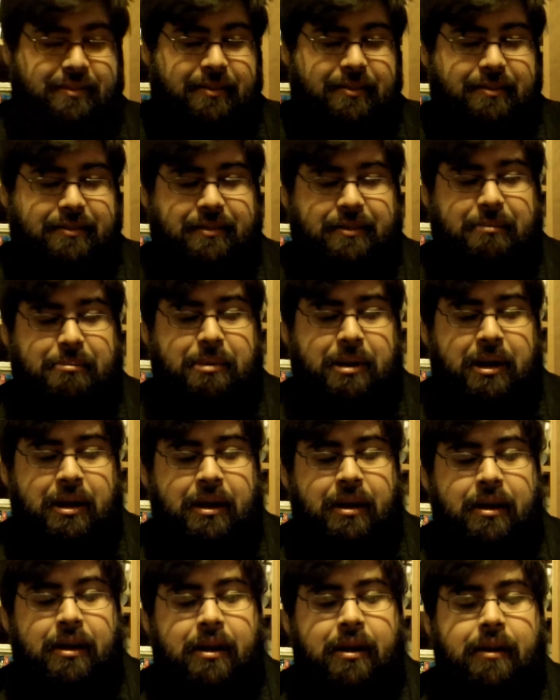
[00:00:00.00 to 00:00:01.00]
system
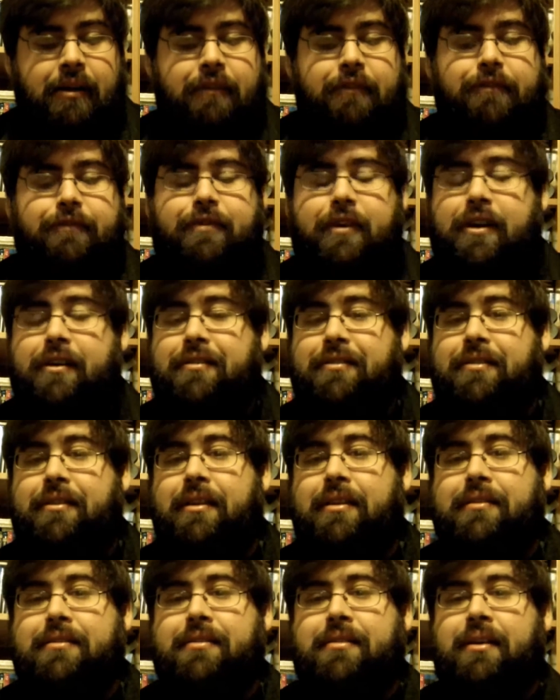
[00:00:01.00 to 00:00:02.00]

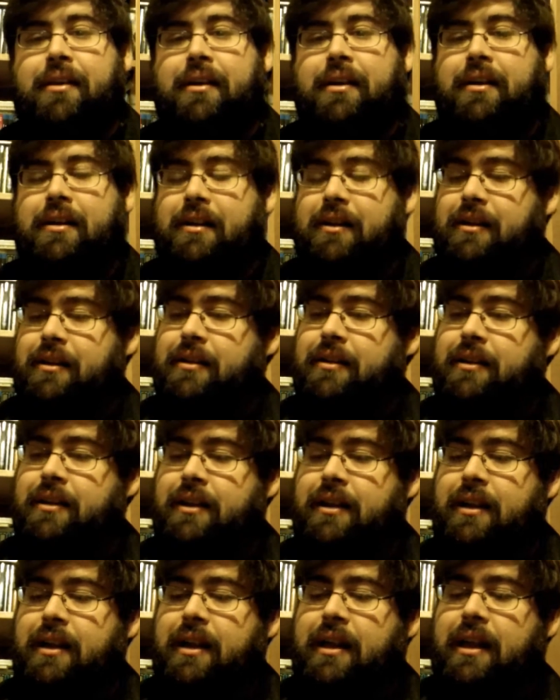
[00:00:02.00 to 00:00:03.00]
versus
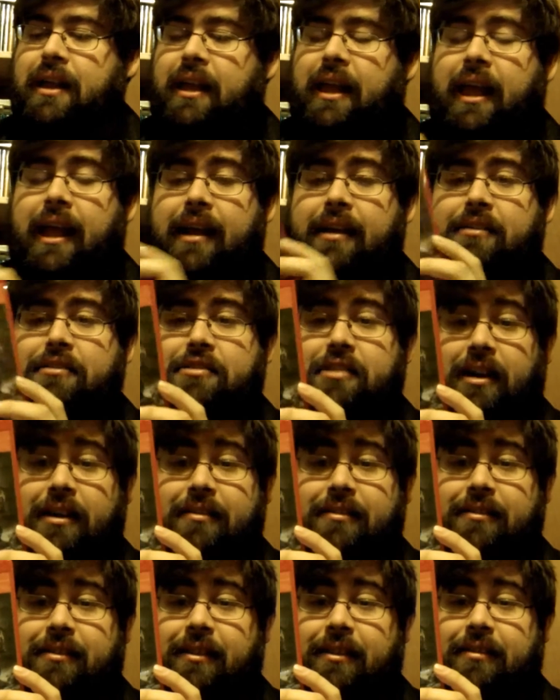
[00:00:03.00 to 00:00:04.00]

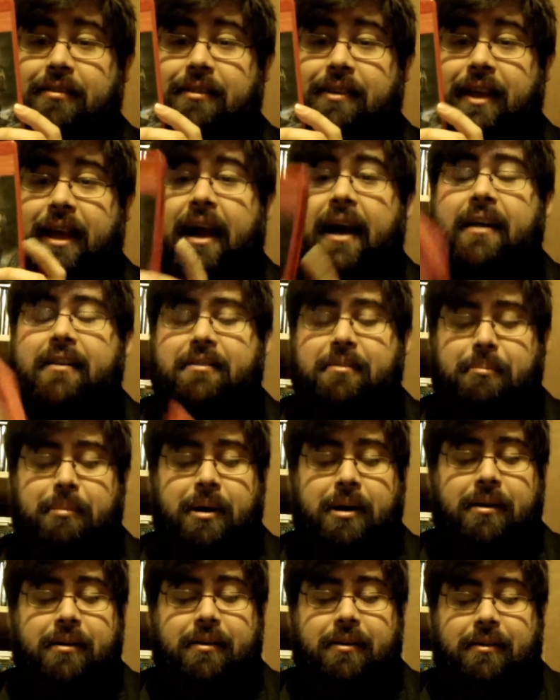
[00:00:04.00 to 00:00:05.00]
Injustice Gods
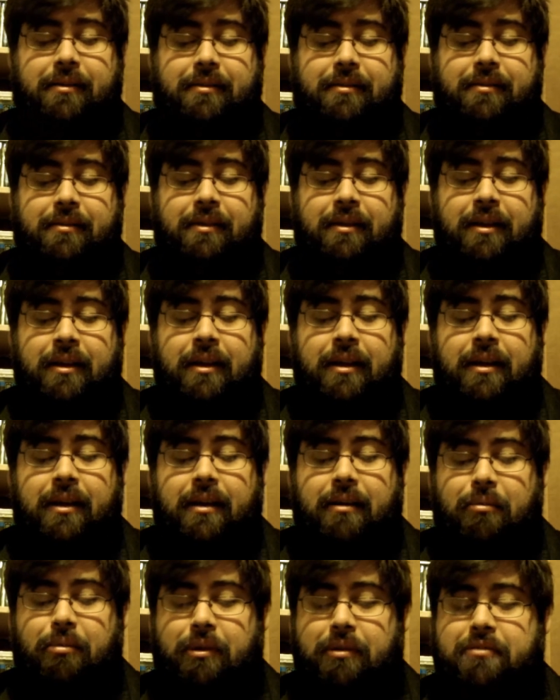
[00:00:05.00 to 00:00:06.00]
Among Us,
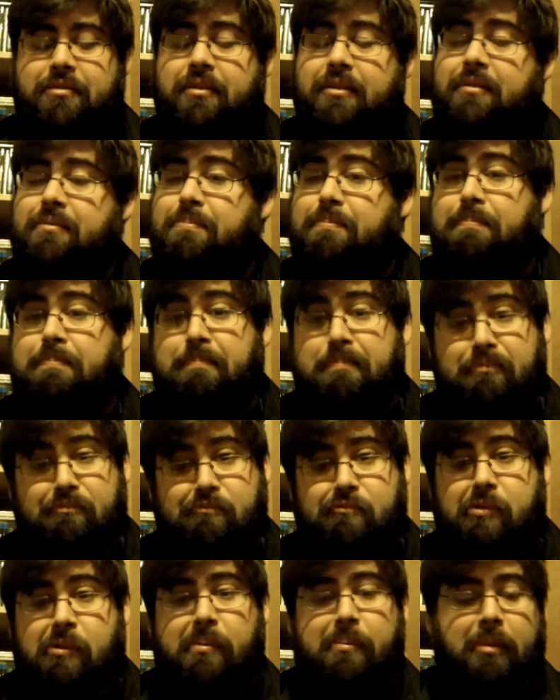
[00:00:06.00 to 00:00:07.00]
which is
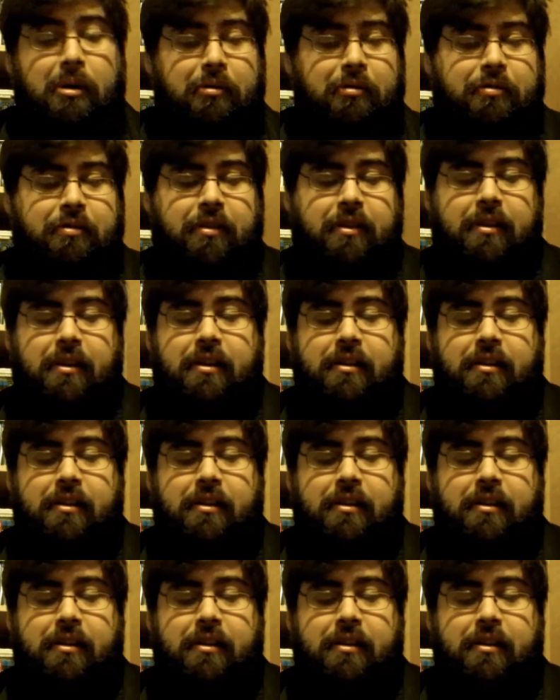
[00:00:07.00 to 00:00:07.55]
for most of